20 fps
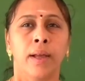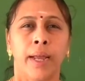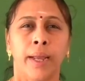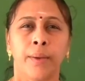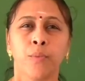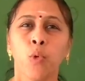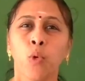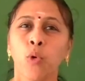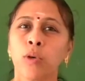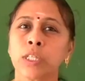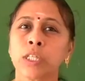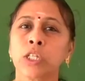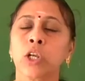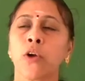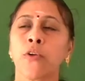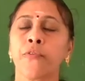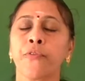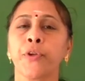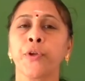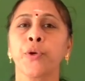and most
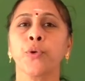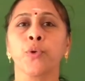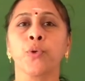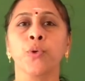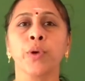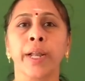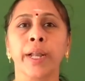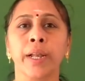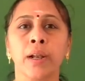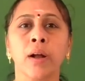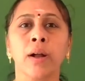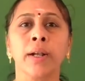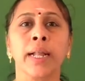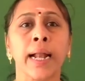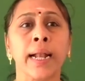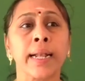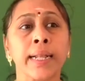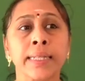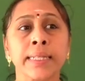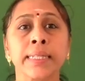of you did not
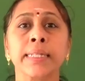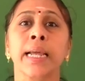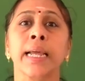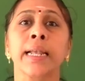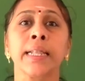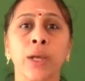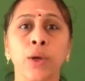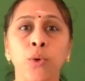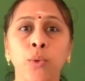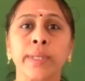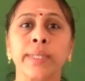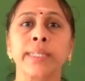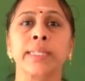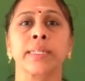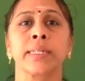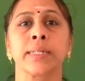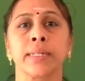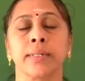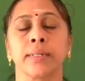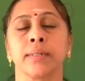understand the
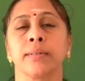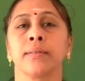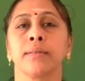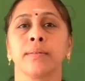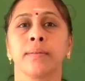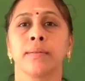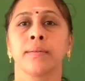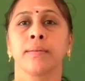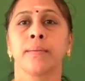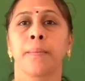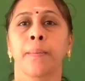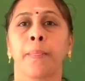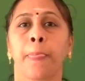question.